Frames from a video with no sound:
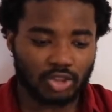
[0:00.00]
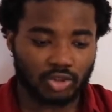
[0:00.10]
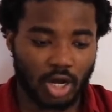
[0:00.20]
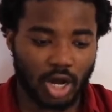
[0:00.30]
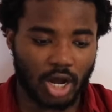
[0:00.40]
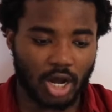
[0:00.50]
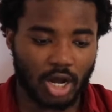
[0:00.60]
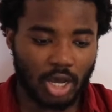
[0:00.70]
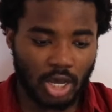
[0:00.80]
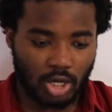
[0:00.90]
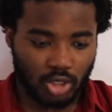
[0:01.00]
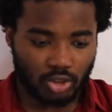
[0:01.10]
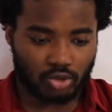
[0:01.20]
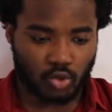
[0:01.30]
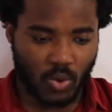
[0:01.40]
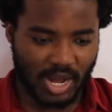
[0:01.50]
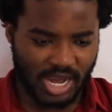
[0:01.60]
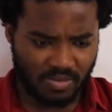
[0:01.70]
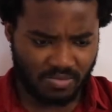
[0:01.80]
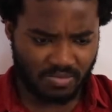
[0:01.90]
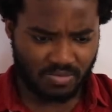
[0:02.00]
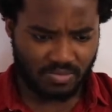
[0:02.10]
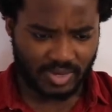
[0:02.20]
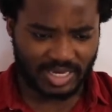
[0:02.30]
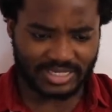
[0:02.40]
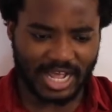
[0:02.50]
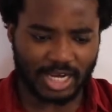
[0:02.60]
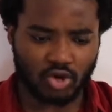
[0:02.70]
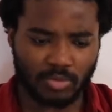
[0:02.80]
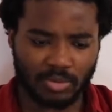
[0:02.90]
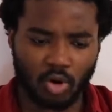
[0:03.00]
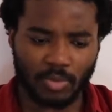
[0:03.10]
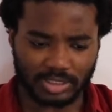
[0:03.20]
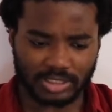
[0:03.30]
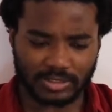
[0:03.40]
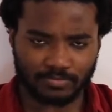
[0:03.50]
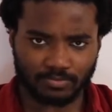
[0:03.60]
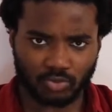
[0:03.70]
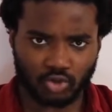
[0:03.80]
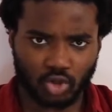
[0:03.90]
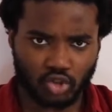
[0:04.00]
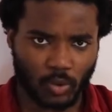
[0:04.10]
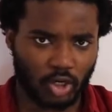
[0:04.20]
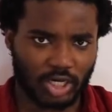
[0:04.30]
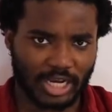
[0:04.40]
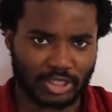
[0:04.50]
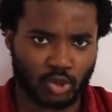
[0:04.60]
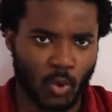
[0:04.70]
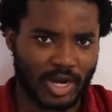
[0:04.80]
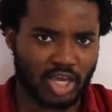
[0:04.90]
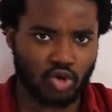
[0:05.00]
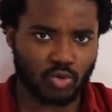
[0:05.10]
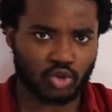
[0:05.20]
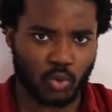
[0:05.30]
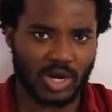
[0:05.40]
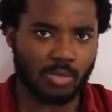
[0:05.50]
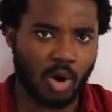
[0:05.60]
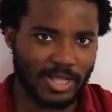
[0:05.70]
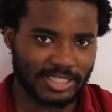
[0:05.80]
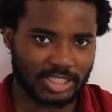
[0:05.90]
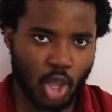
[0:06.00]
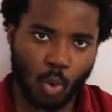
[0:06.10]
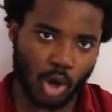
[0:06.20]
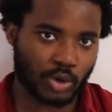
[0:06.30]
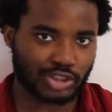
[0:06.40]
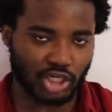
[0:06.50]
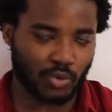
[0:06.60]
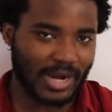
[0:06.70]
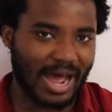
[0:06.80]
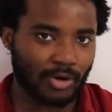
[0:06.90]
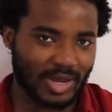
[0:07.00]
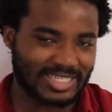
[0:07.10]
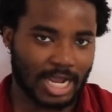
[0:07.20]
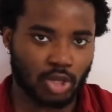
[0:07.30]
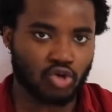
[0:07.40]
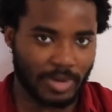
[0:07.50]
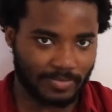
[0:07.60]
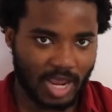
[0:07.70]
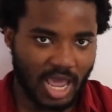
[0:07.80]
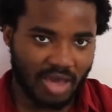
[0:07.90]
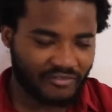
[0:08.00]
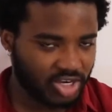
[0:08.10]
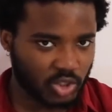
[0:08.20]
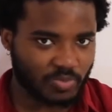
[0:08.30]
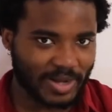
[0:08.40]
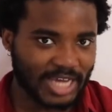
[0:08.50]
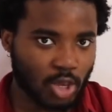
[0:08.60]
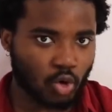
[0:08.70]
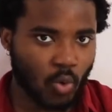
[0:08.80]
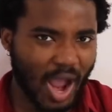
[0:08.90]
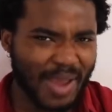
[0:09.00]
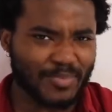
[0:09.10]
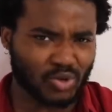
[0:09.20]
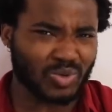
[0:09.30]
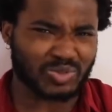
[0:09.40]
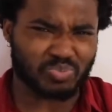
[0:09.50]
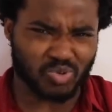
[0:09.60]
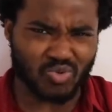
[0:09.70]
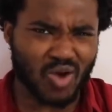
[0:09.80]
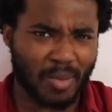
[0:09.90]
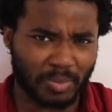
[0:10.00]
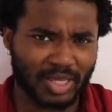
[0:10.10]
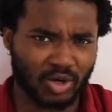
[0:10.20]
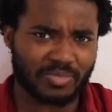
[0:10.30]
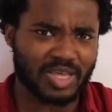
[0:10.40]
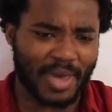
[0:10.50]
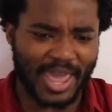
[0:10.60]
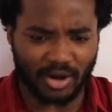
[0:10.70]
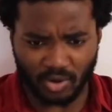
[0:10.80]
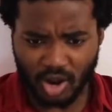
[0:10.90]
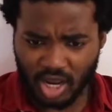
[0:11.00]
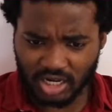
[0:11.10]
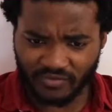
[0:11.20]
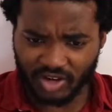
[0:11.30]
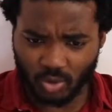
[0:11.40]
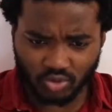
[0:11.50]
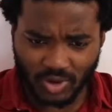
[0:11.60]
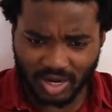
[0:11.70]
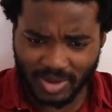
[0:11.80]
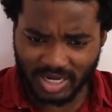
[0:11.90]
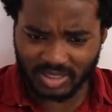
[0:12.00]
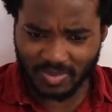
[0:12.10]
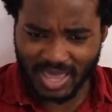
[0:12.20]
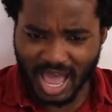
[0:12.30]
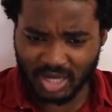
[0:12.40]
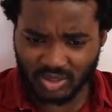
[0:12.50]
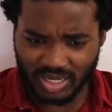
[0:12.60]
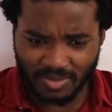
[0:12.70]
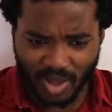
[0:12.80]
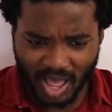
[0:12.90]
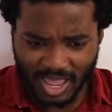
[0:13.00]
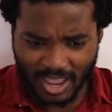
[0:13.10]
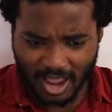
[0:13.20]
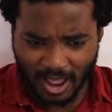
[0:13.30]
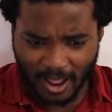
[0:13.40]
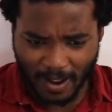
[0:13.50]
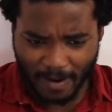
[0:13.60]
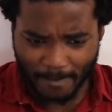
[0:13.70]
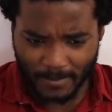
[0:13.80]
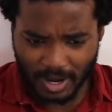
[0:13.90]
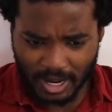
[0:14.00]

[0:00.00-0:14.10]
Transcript: uh, 20, he's not human moments. So we're looking at 20 human, 20 moments where Cristiano Ronaldo is not human. Video is by Teo Cri, so it's probably gonna be a banger. The video was recommended to me actually by um,